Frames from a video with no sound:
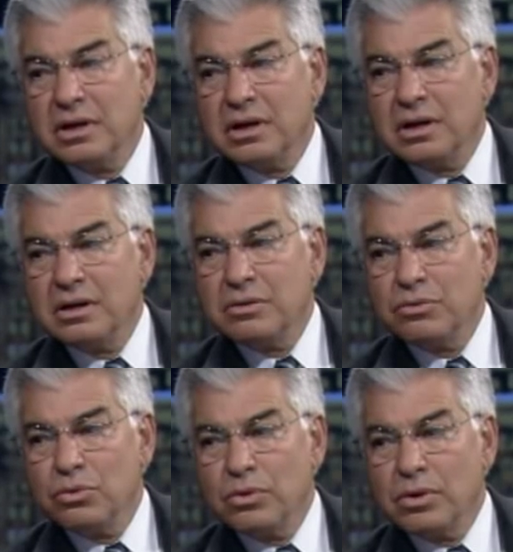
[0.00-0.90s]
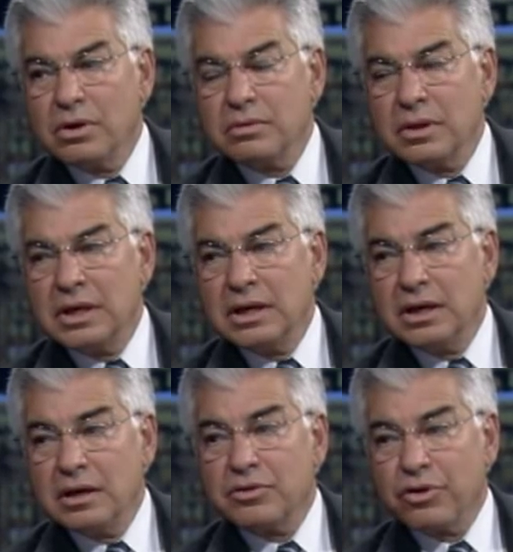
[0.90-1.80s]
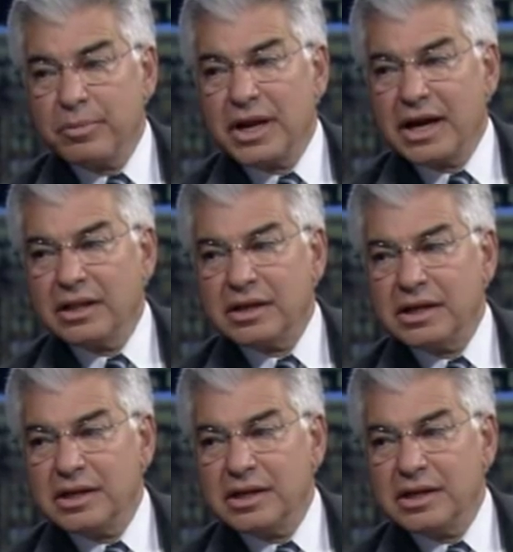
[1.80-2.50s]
uh, or uh, criminality